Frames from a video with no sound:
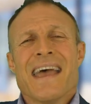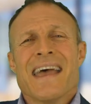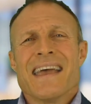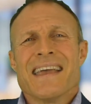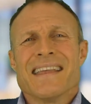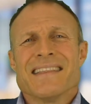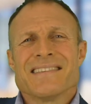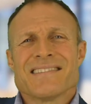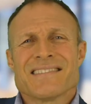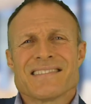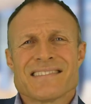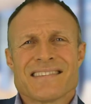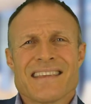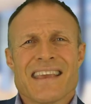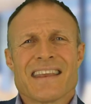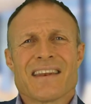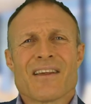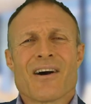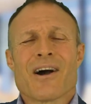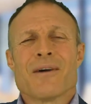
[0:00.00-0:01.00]

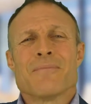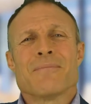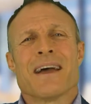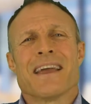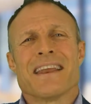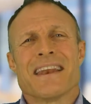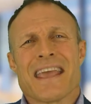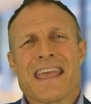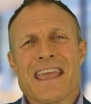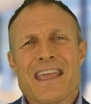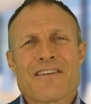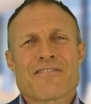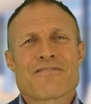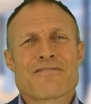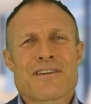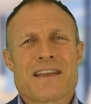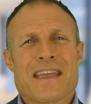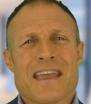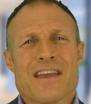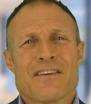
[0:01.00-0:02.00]
instead I made
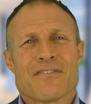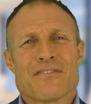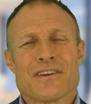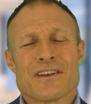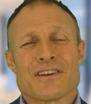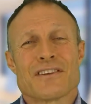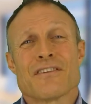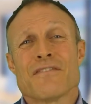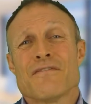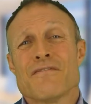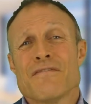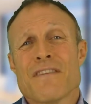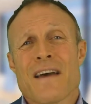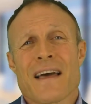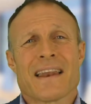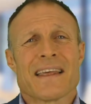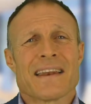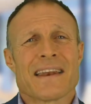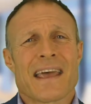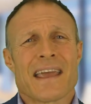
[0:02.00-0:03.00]
every effort to
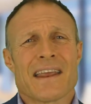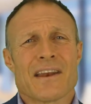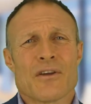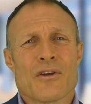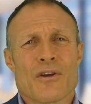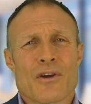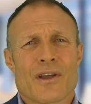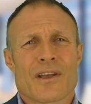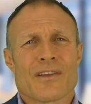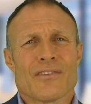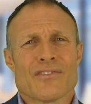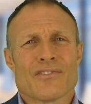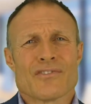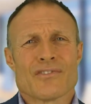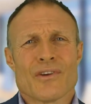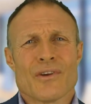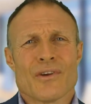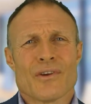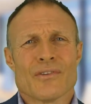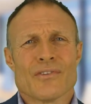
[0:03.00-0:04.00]
validate her
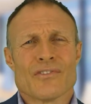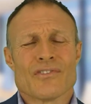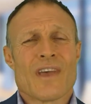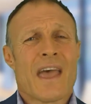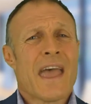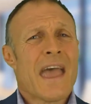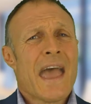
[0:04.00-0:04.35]
concerns